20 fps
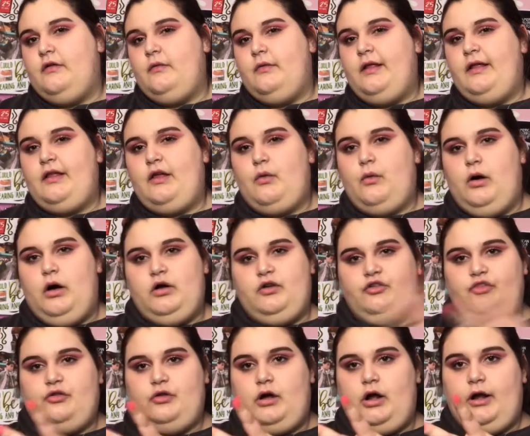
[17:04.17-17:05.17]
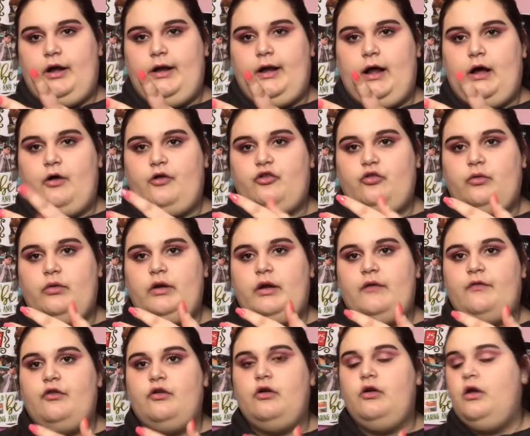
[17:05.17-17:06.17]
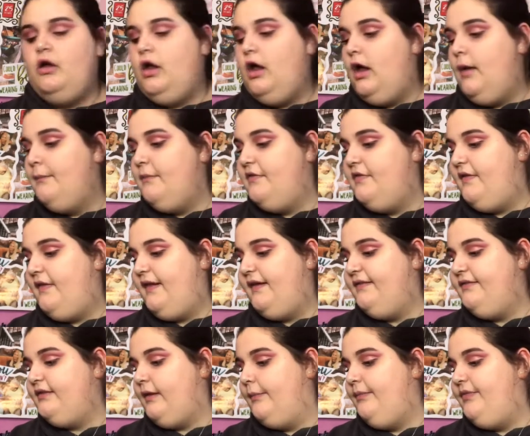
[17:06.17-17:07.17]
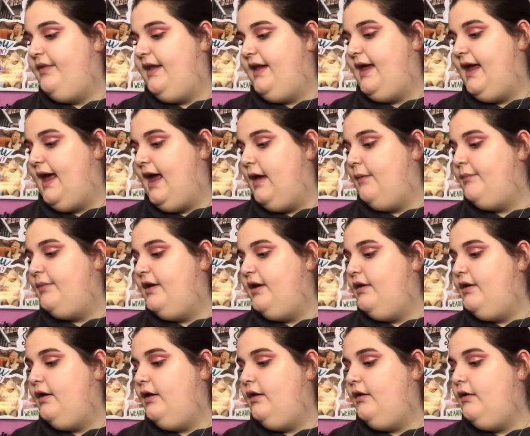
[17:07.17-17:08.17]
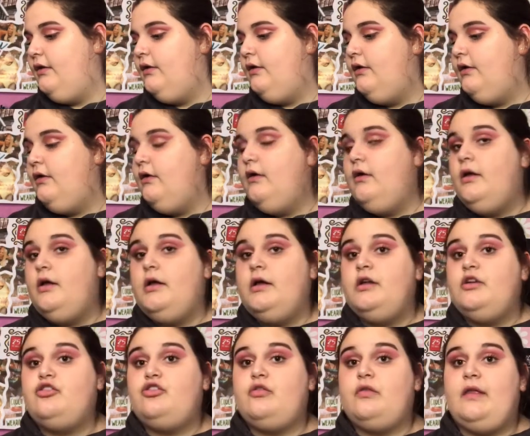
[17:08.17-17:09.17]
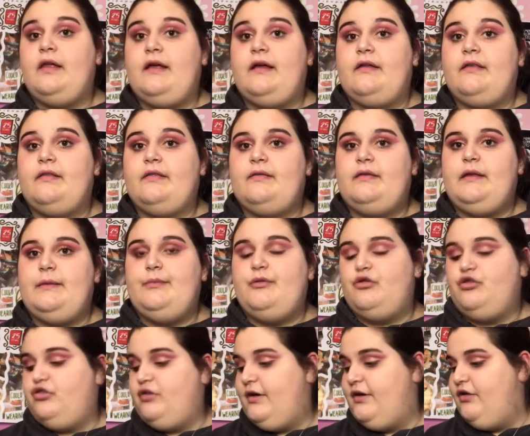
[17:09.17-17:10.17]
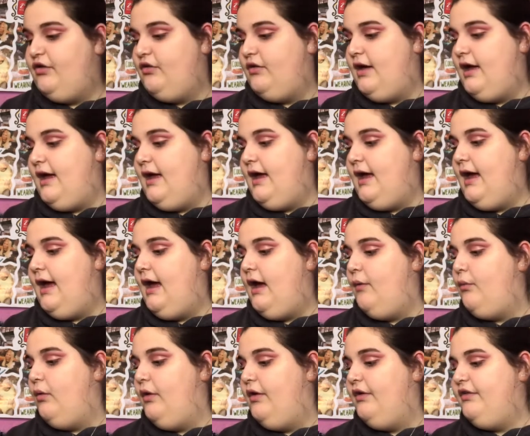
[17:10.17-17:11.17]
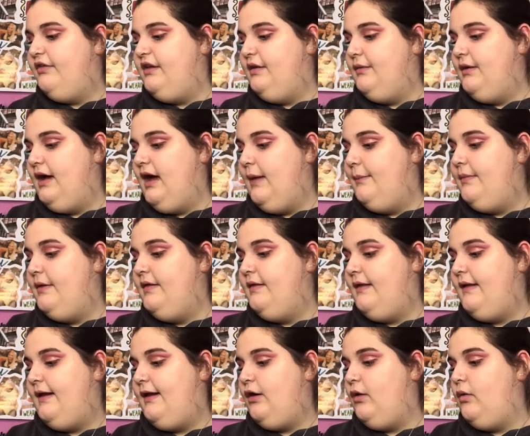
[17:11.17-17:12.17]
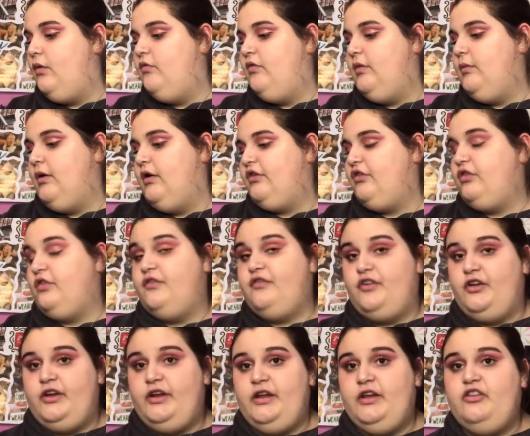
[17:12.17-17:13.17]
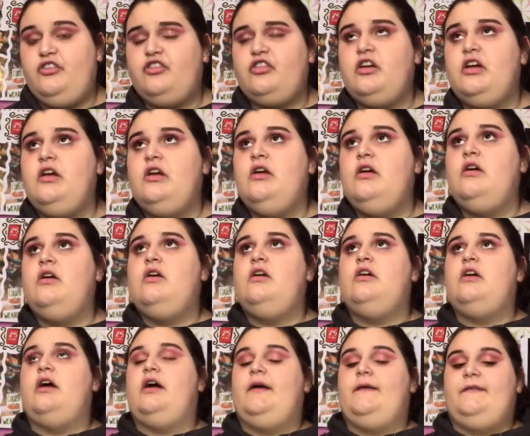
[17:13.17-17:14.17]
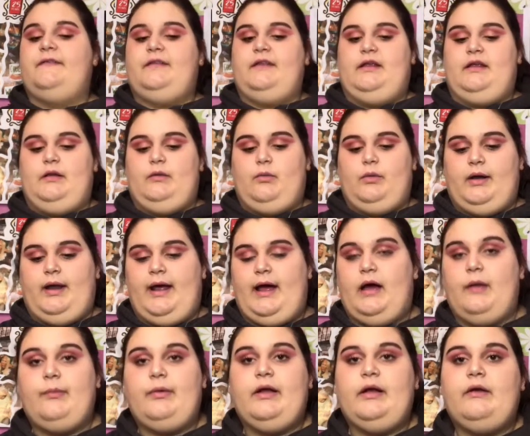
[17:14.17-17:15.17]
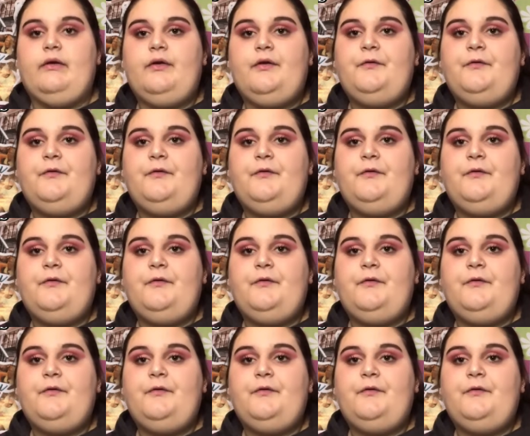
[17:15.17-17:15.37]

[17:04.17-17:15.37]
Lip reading: like you walk into a haunted house or whatever, but then, like, something happened. So then people try to want to see what happened, and they go and rewatch the footage of seeing what happened.